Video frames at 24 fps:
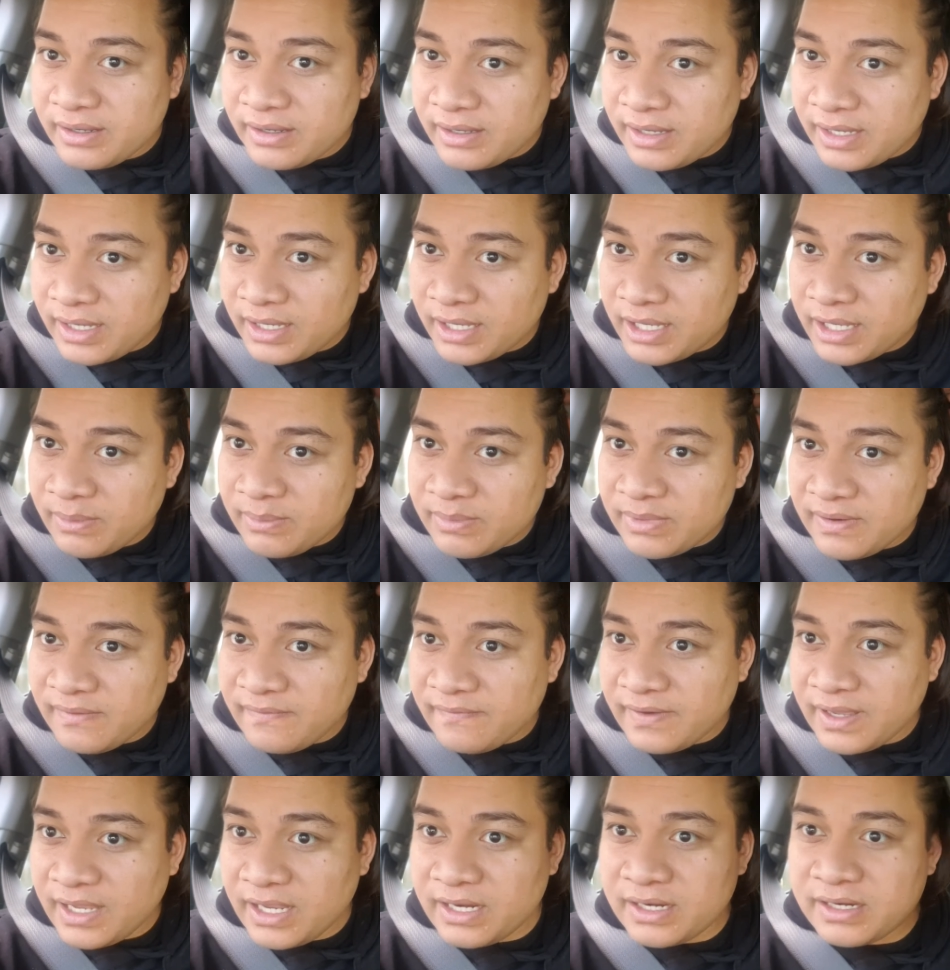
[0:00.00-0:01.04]
and get me a
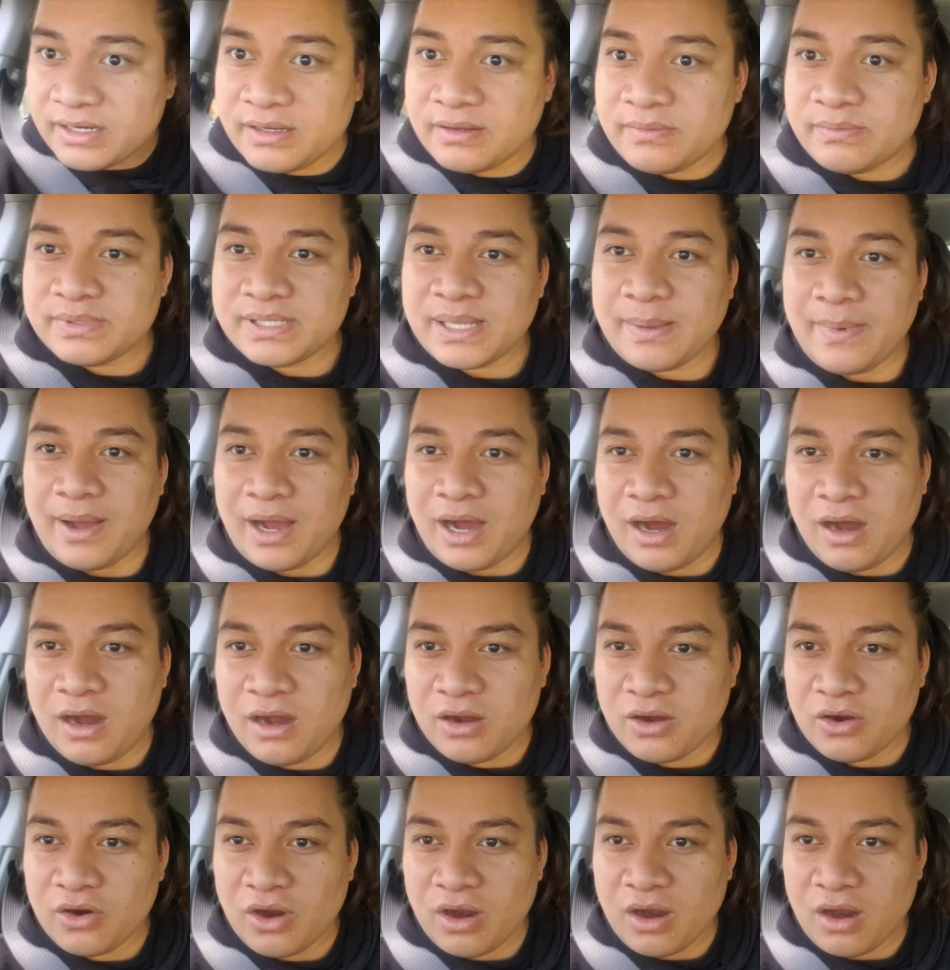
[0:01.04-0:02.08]
feed. Cause I'm
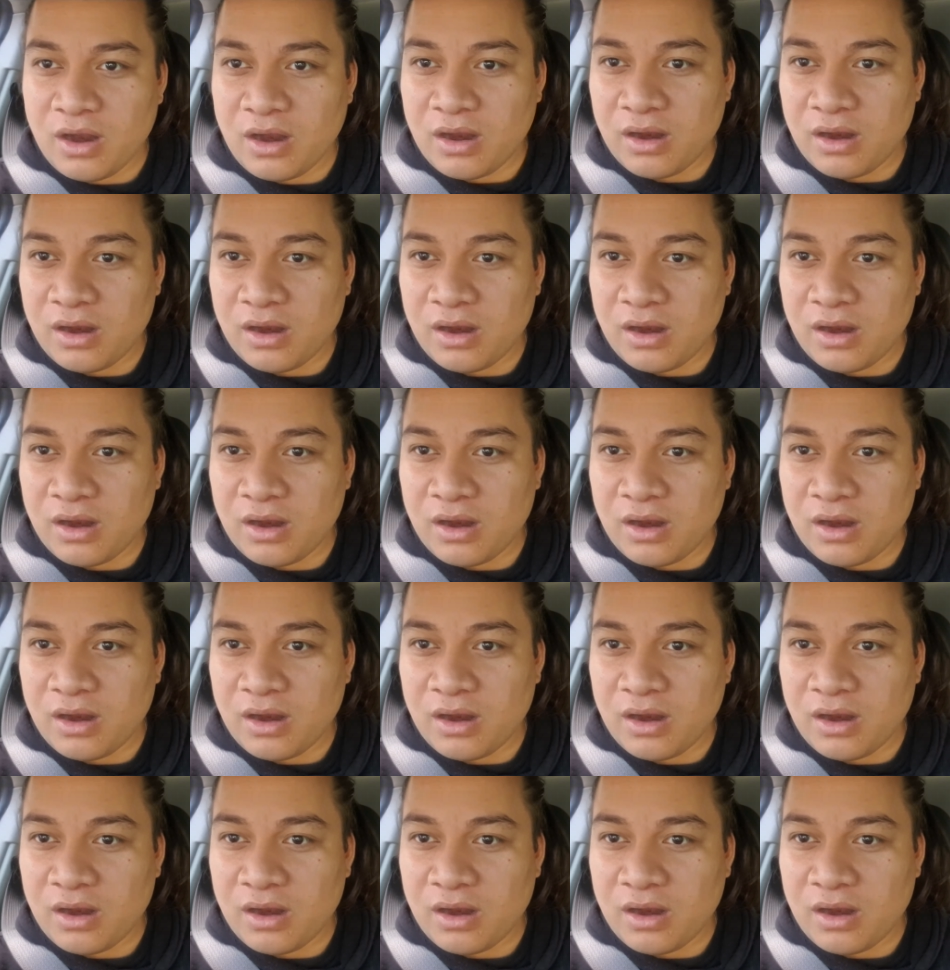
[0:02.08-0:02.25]
hungry. Oh,